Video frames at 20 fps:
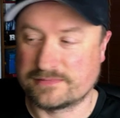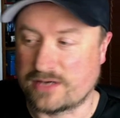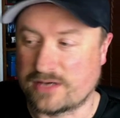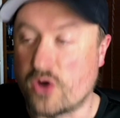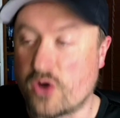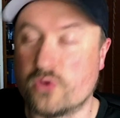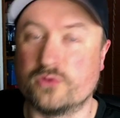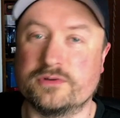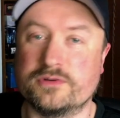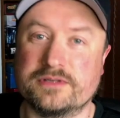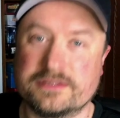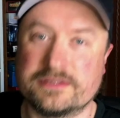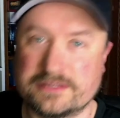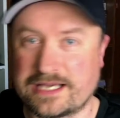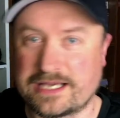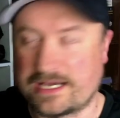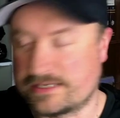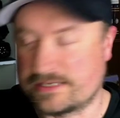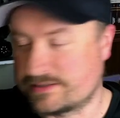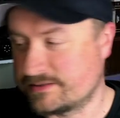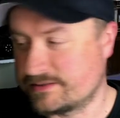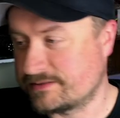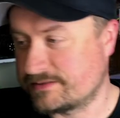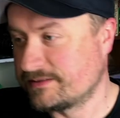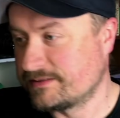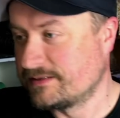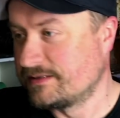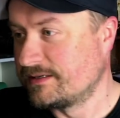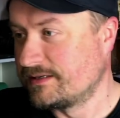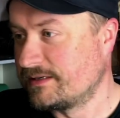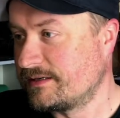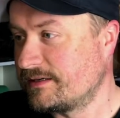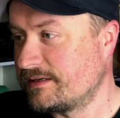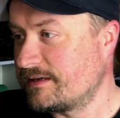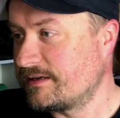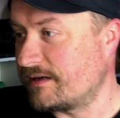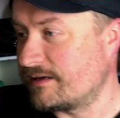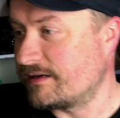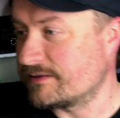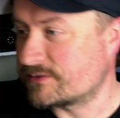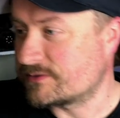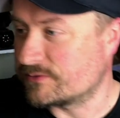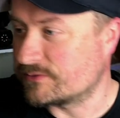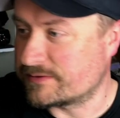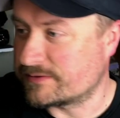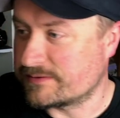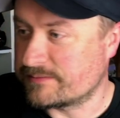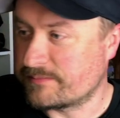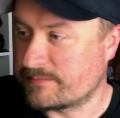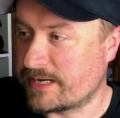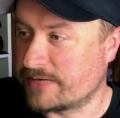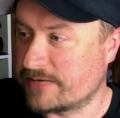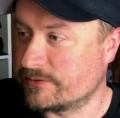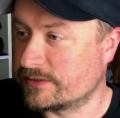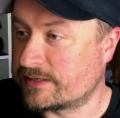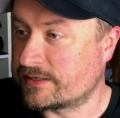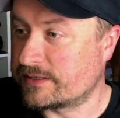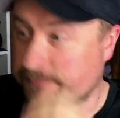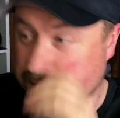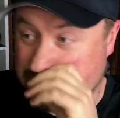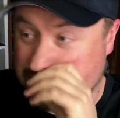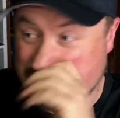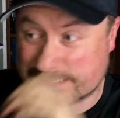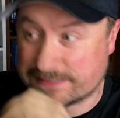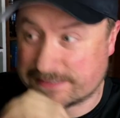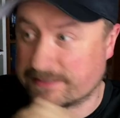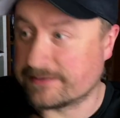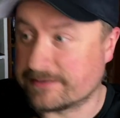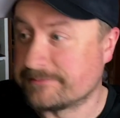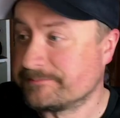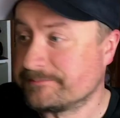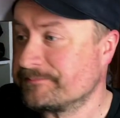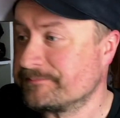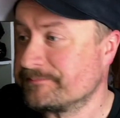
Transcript: owned caches. So it's a minor inconvenience there.